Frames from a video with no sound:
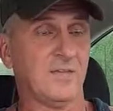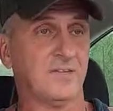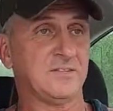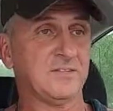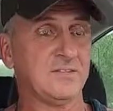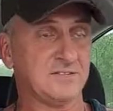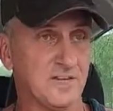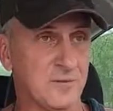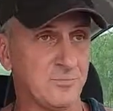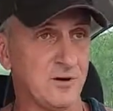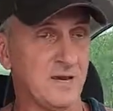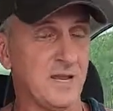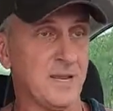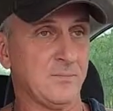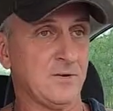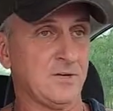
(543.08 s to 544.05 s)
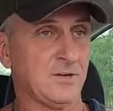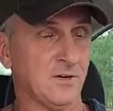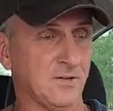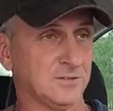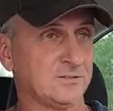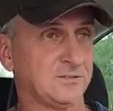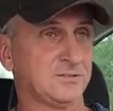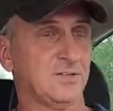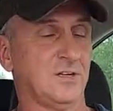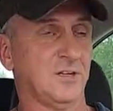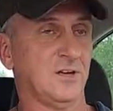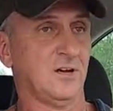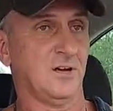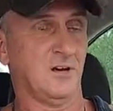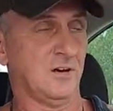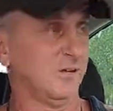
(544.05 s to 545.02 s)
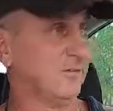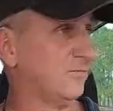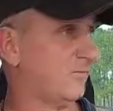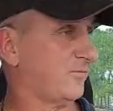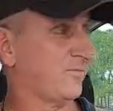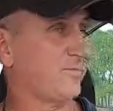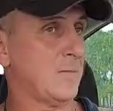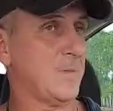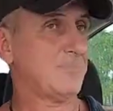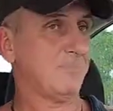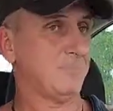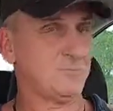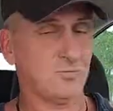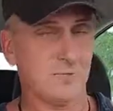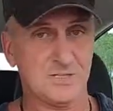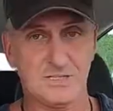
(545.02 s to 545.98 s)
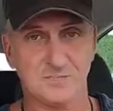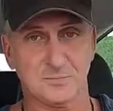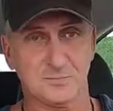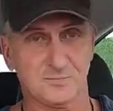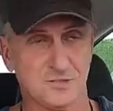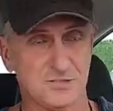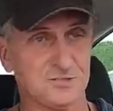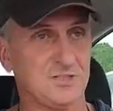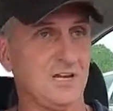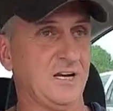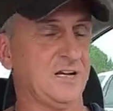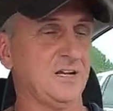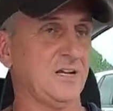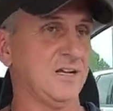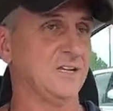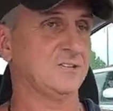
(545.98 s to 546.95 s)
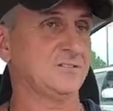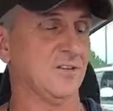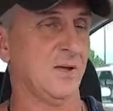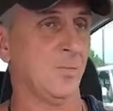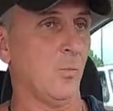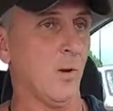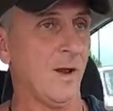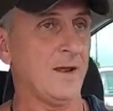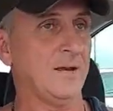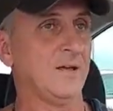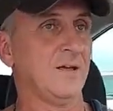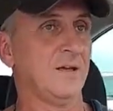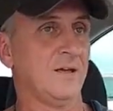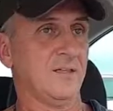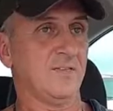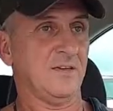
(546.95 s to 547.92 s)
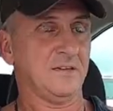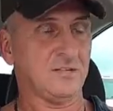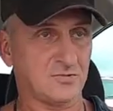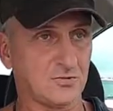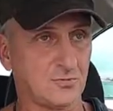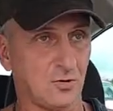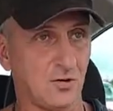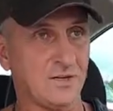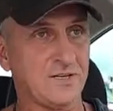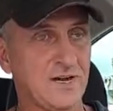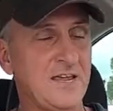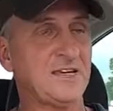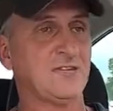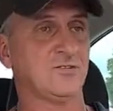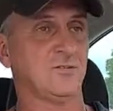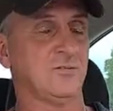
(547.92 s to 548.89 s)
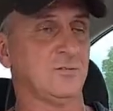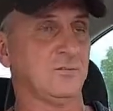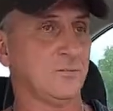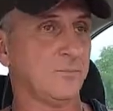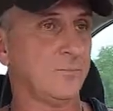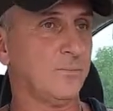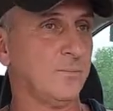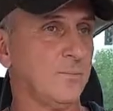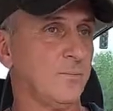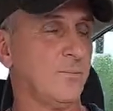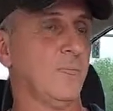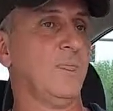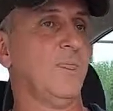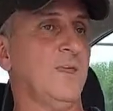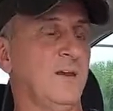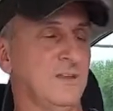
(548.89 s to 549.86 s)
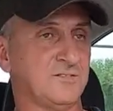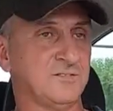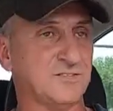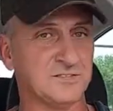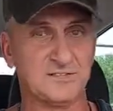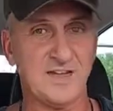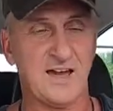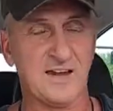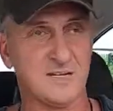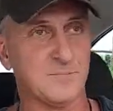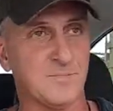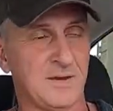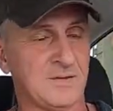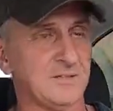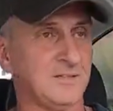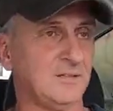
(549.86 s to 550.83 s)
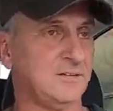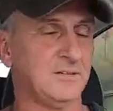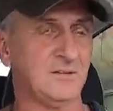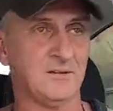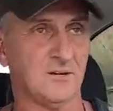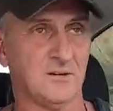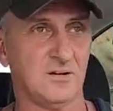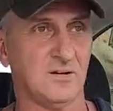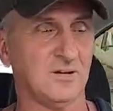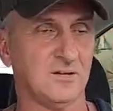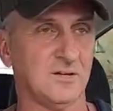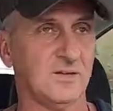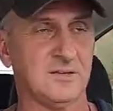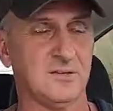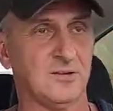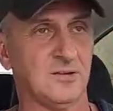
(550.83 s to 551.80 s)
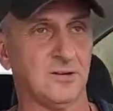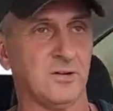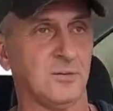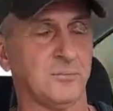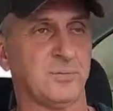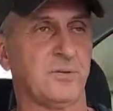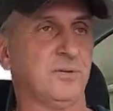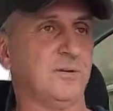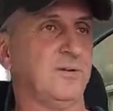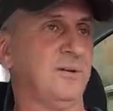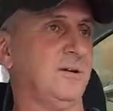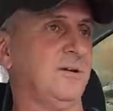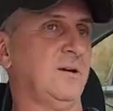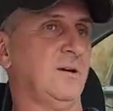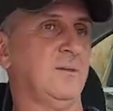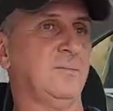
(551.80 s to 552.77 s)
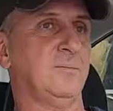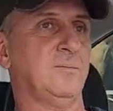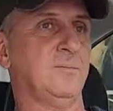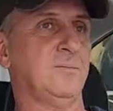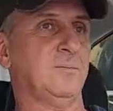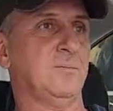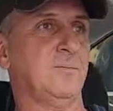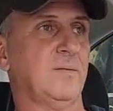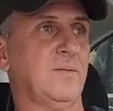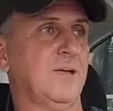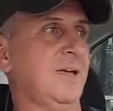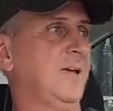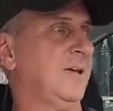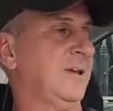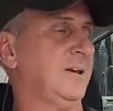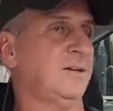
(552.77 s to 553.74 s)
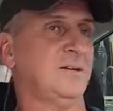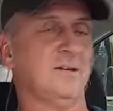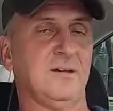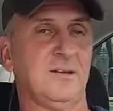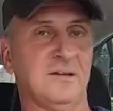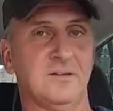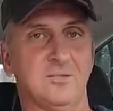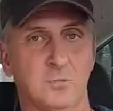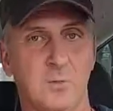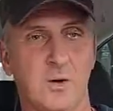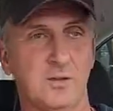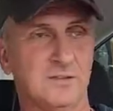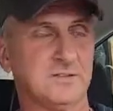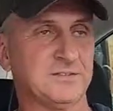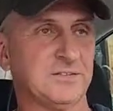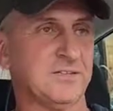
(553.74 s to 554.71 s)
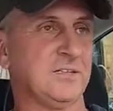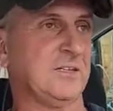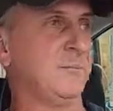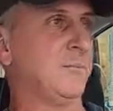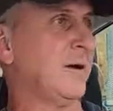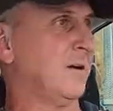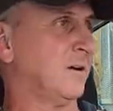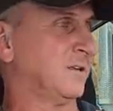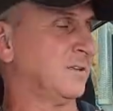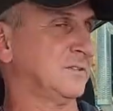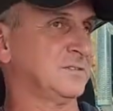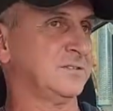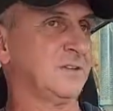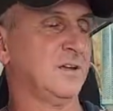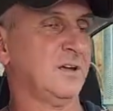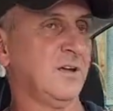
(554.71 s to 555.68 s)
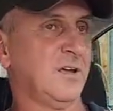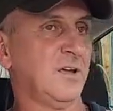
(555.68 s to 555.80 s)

that these Abrahamic cults of Judaism, Christianity, and Islam went. They destroyed nature. And it's just documented in Europe and as well as in the Americas.